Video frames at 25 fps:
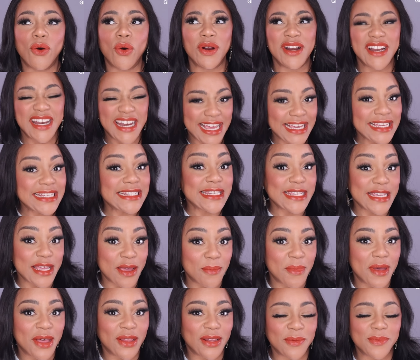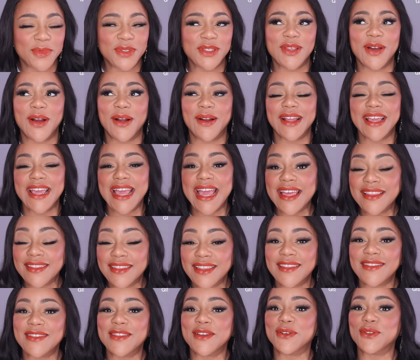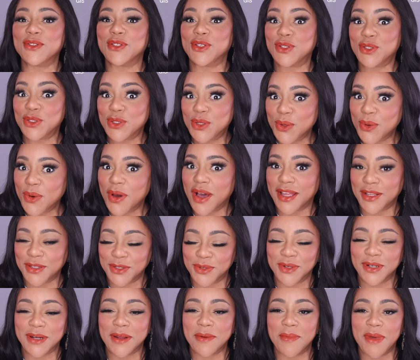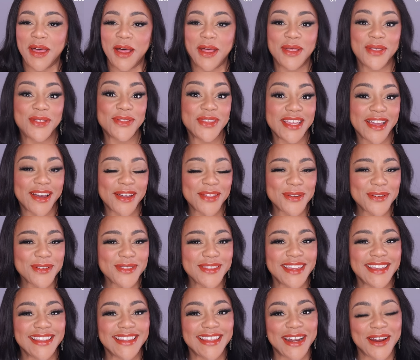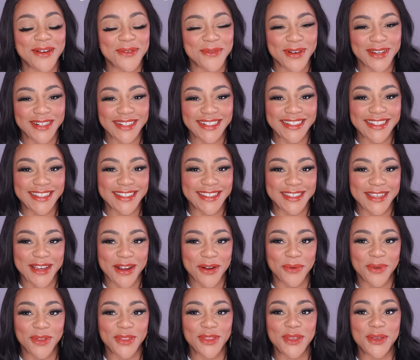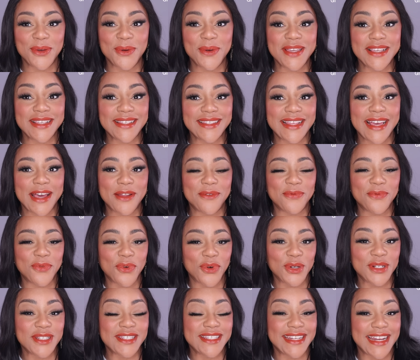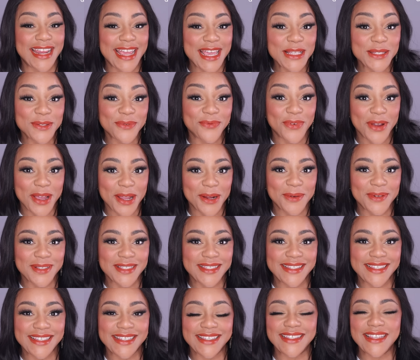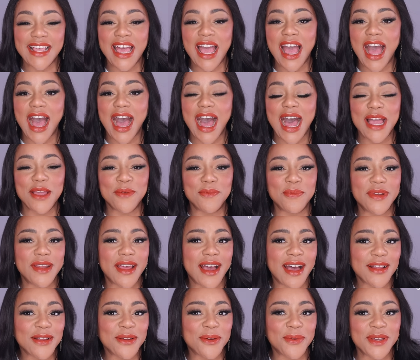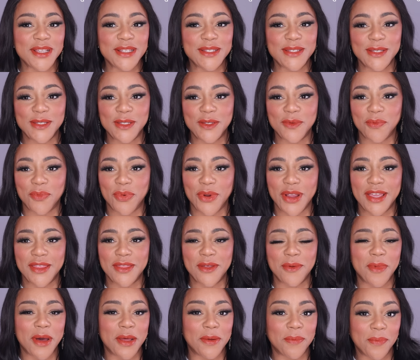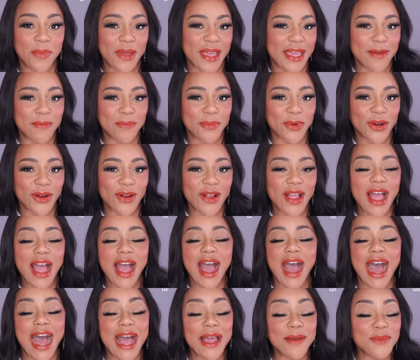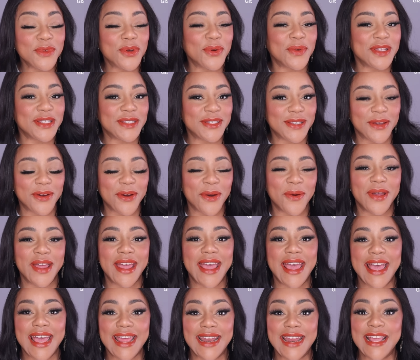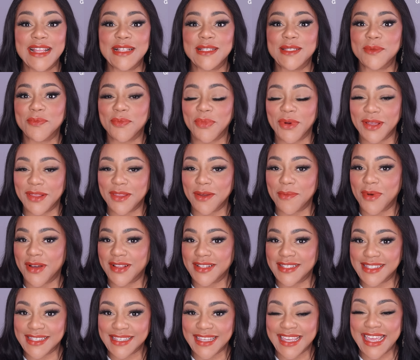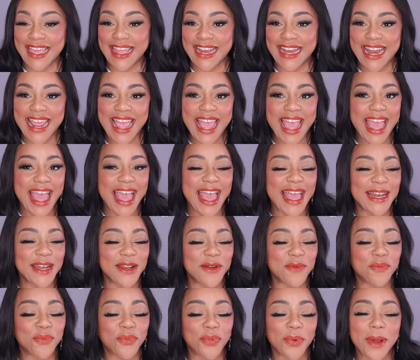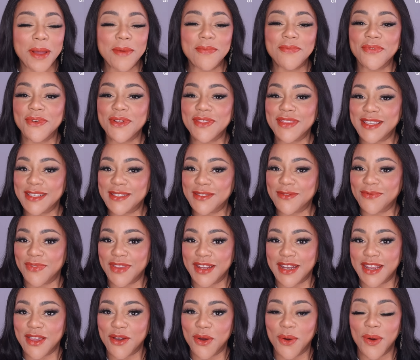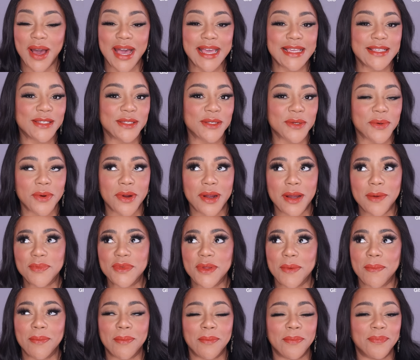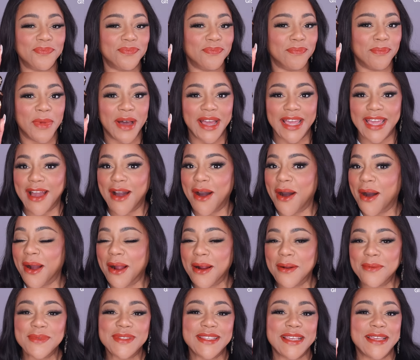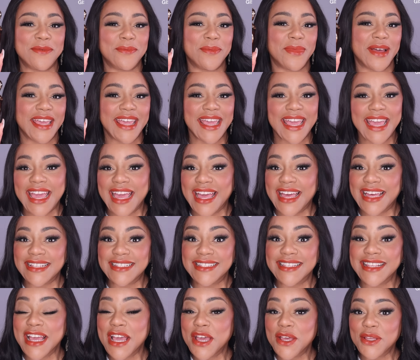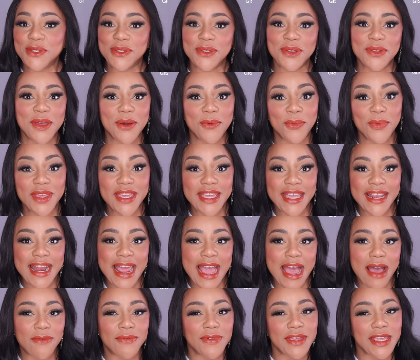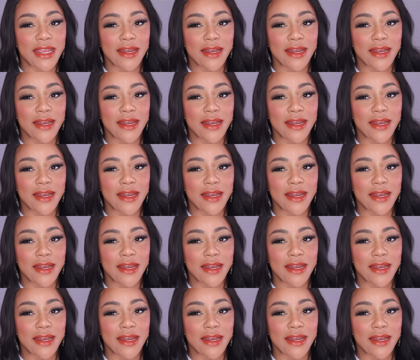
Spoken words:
or 90 ml, I'm sorry. And then there's a 200 ml. So the other thing that I wanted to share with you is that for today's fragrances, I'm not going to spray them on paper. I'm going to go ahead and spray them on skin. And in prep for this video, I scrubbed my arms and my hands so that we can have